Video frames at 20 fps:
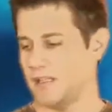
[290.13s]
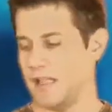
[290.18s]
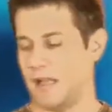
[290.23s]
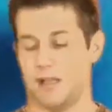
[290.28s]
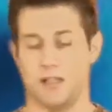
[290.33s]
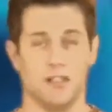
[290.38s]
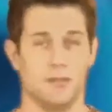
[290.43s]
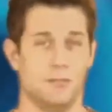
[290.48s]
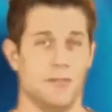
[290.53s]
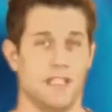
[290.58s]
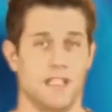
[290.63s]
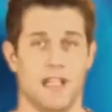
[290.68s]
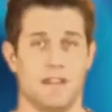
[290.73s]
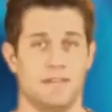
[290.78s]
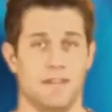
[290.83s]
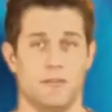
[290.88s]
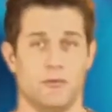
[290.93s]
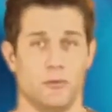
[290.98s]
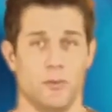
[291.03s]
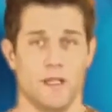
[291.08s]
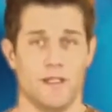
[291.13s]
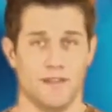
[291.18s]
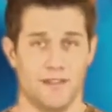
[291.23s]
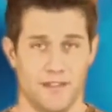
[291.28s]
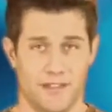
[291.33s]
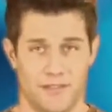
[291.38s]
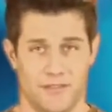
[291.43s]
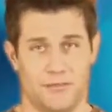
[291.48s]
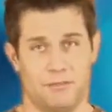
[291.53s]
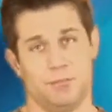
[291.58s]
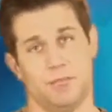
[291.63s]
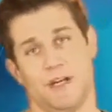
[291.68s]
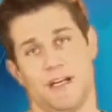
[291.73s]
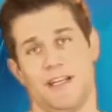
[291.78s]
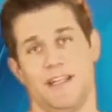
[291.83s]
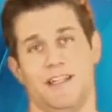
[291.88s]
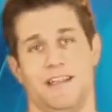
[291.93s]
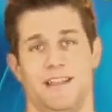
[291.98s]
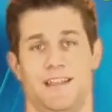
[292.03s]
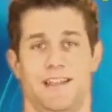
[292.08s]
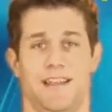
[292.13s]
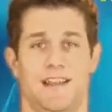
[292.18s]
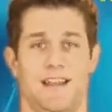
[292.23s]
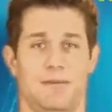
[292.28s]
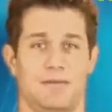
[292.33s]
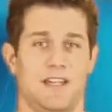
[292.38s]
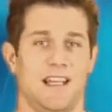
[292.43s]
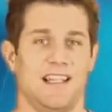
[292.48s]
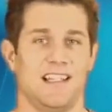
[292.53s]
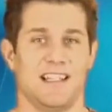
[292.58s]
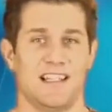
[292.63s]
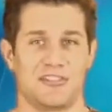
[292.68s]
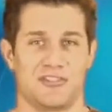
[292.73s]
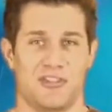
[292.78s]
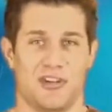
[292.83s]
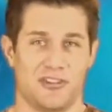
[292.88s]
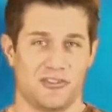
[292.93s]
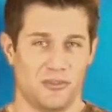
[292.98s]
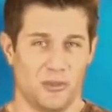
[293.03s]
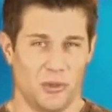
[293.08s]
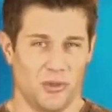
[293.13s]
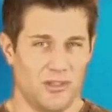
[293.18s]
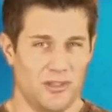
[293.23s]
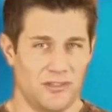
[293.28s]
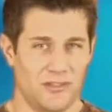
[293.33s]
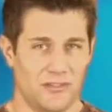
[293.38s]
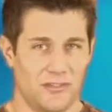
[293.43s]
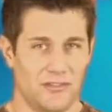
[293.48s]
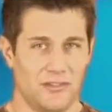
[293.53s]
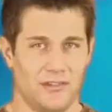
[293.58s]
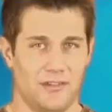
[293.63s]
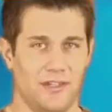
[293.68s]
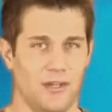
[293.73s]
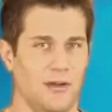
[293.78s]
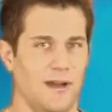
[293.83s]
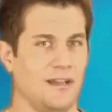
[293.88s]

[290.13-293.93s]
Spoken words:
Now, I'll admit, I've never read this, but I'm kind of like Chuck Norris.